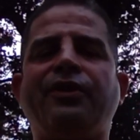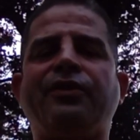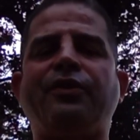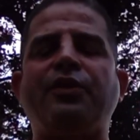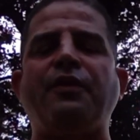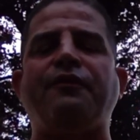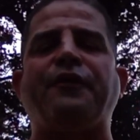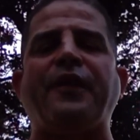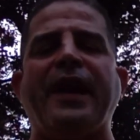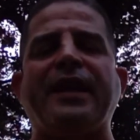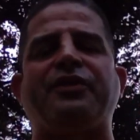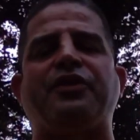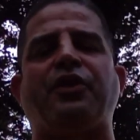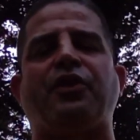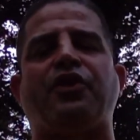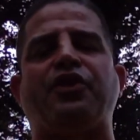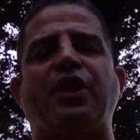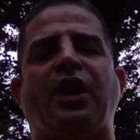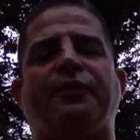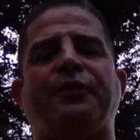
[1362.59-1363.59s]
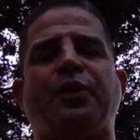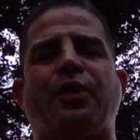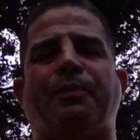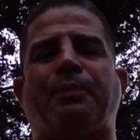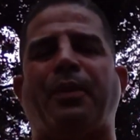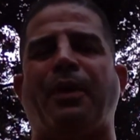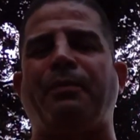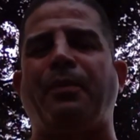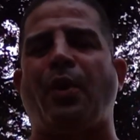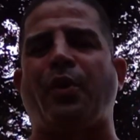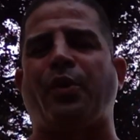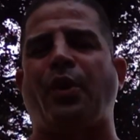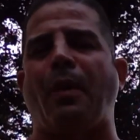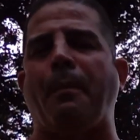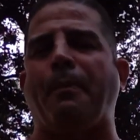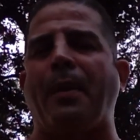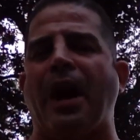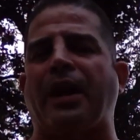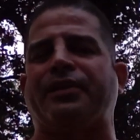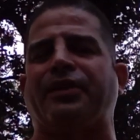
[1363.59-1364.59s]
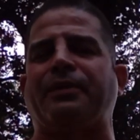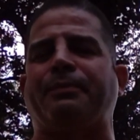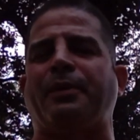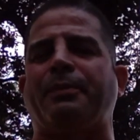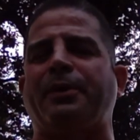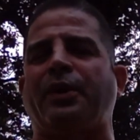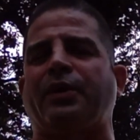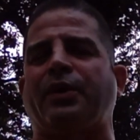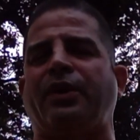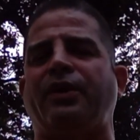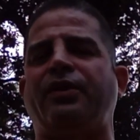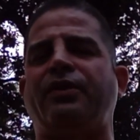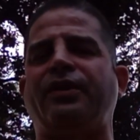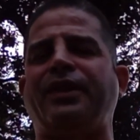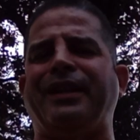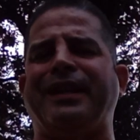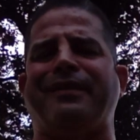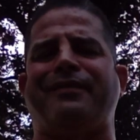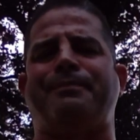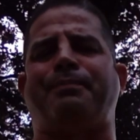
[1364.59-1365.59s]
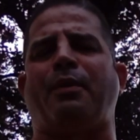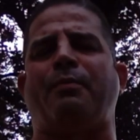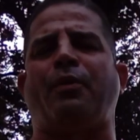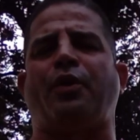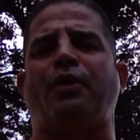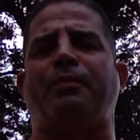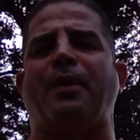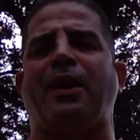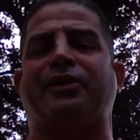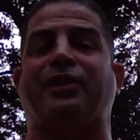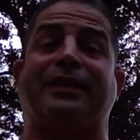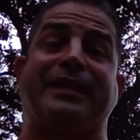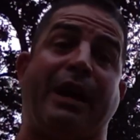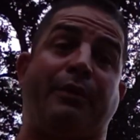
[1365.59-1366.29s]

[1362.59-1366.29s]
You fancy yourself you're a promoter, a boxing promoter? He never promoted boxing.